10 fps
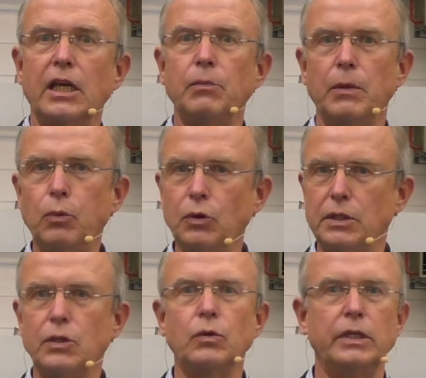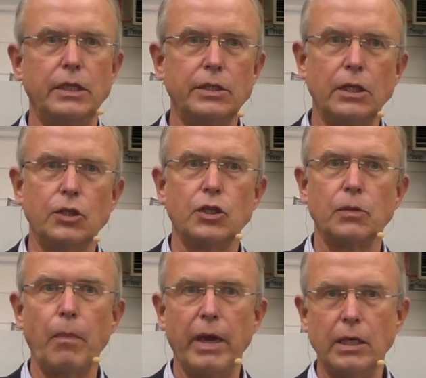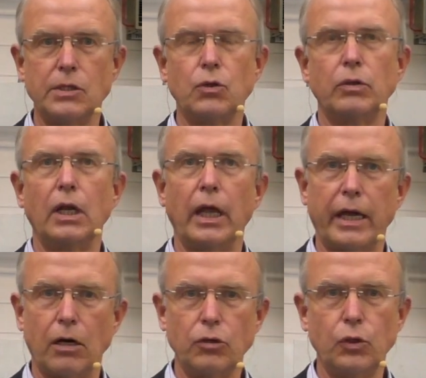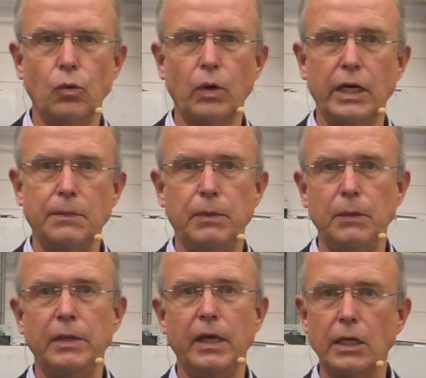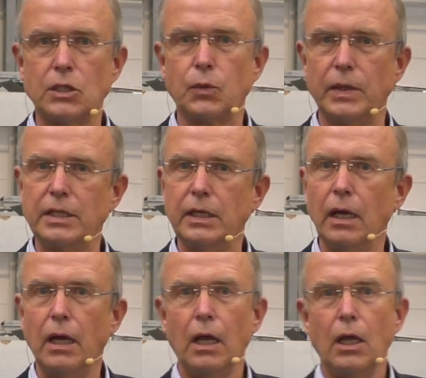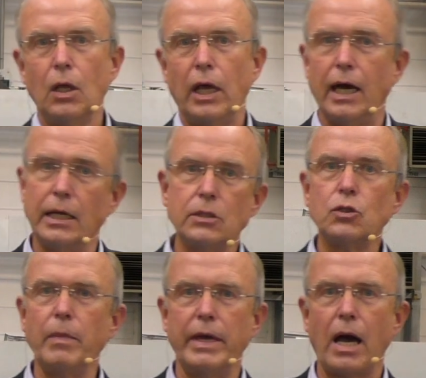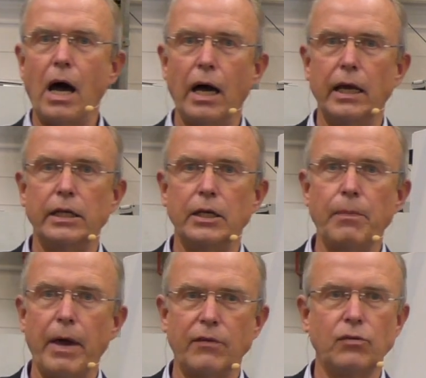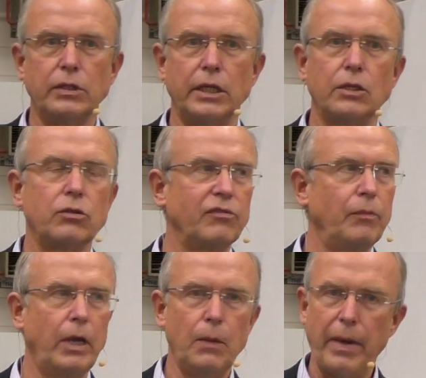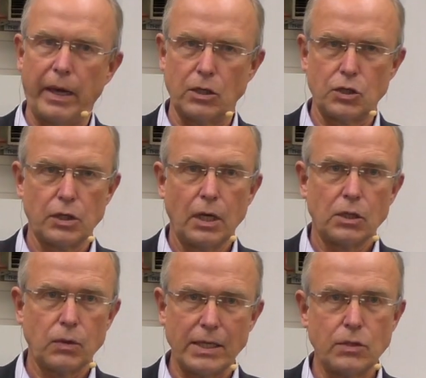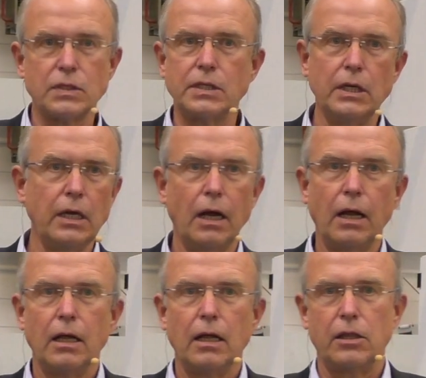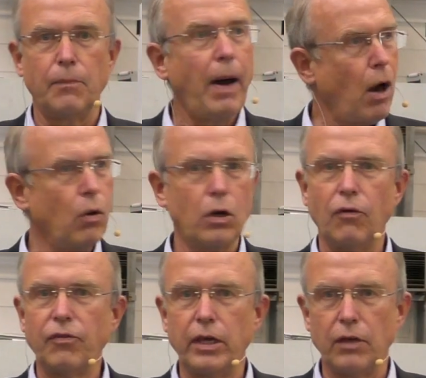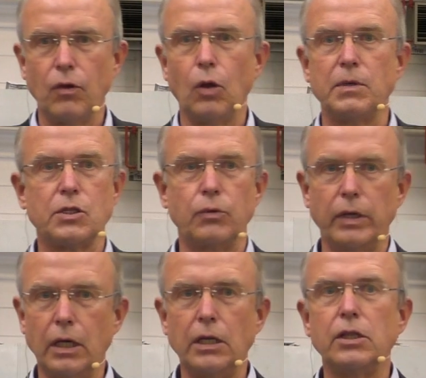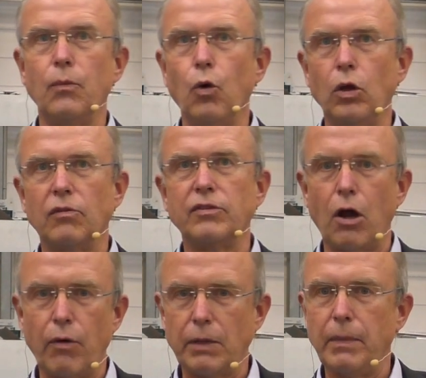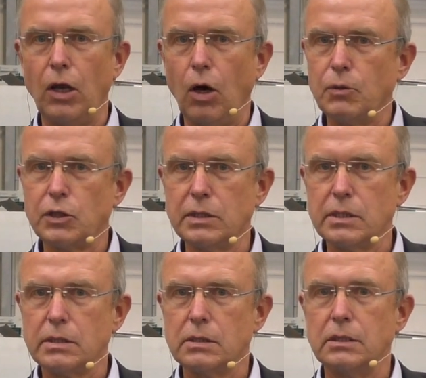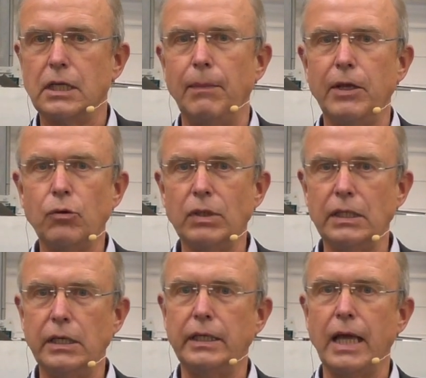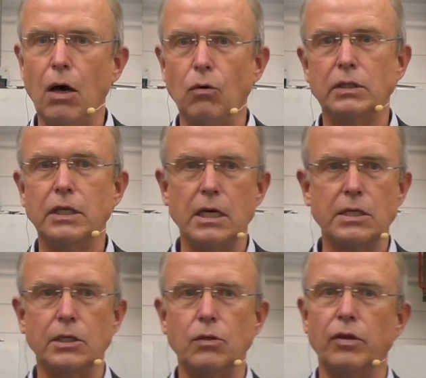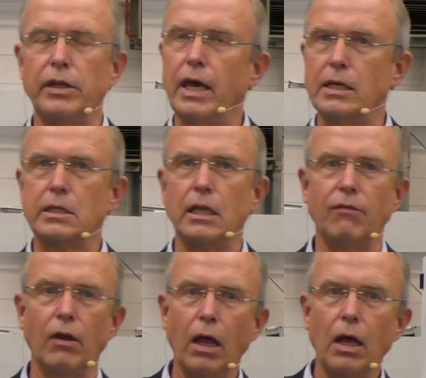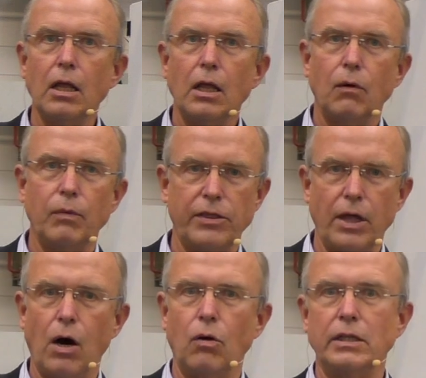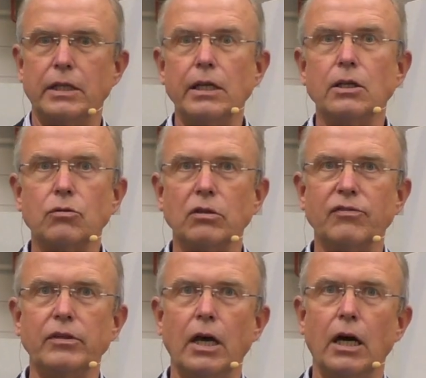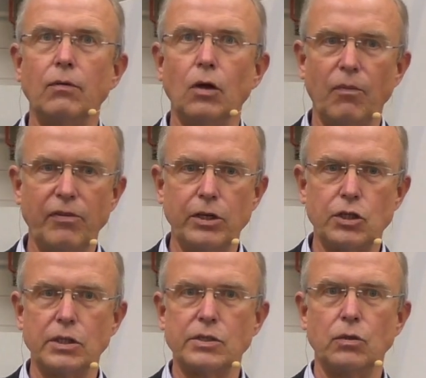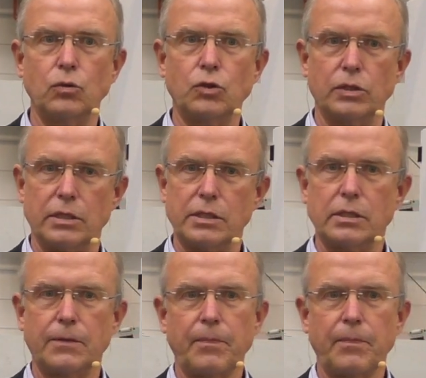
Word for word: can be put into an intelligent mail inserter like our new 8BB820 and to make a highly impactful data-driven mail package. So as you see, the power of the envelope is real in the world of direct mail options. W+D now takes it to the next level with our data-driven envelope finishing solutions.